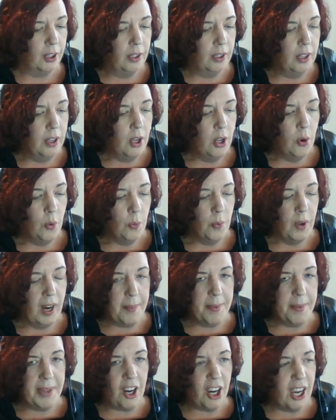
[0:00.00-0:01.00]
What I'm
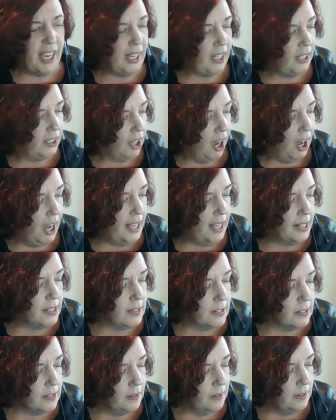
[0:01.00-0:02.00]
hearing a lot
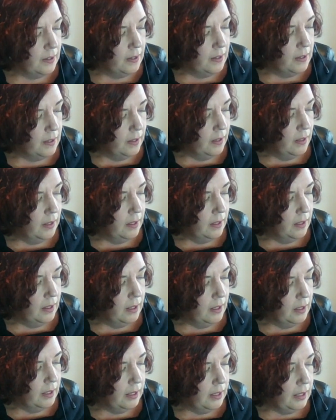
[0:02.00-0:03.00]

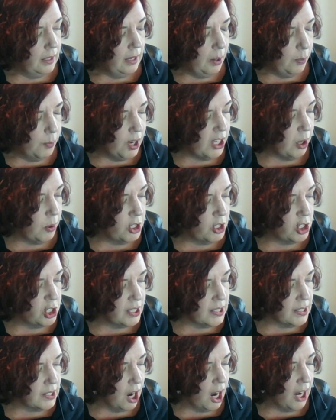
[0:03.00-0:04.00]
and what you were just
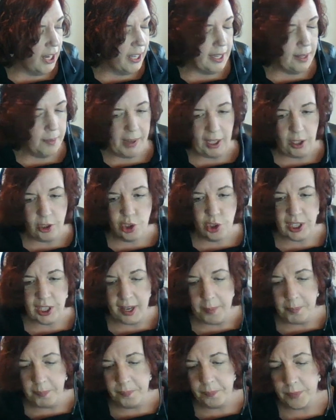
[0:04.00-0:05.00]
talking about, Jim,
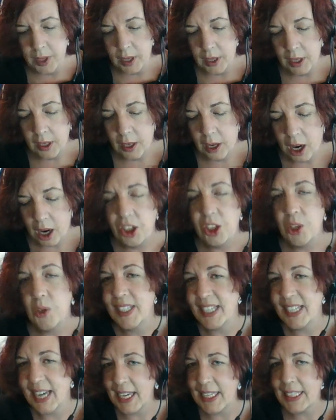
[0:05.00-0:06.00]
are those us
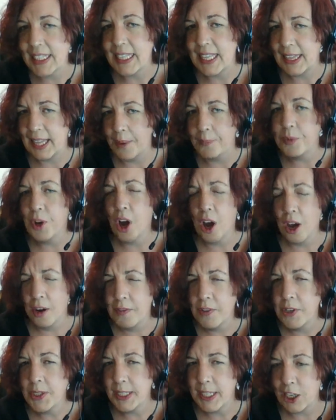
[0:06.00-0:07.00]
and them
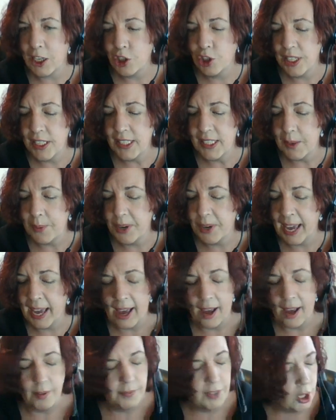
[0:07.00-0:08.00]
conversations that we have, you know,
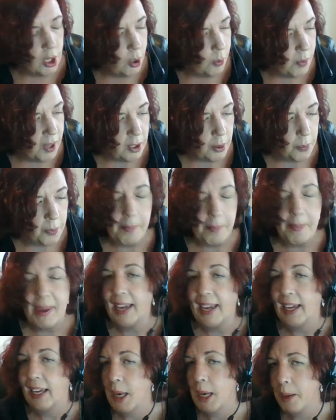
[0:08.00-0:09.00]
whether we make it
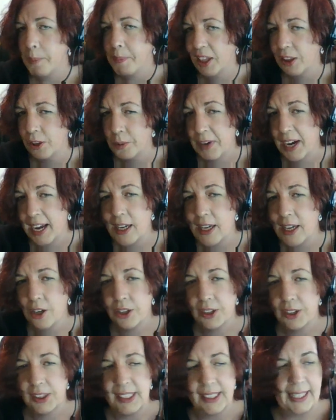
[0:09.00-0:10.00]
about the right or the
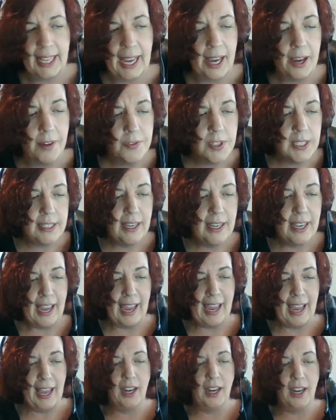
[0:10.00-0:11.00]
left. And
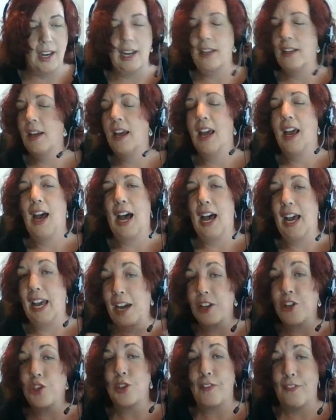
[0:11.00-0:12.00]
I actually
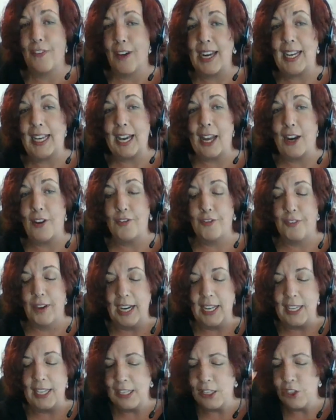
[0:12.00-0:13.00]
find it kind of funny that
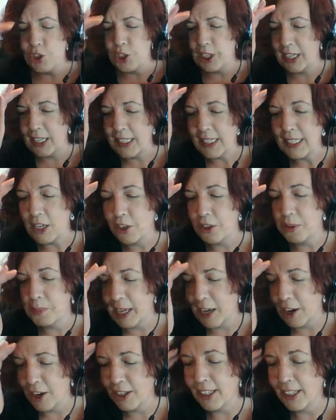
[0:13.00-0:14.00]
you considered me on the
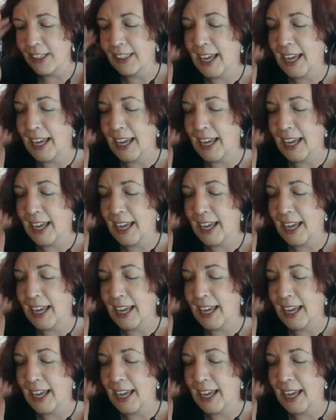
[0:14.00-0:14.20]
left.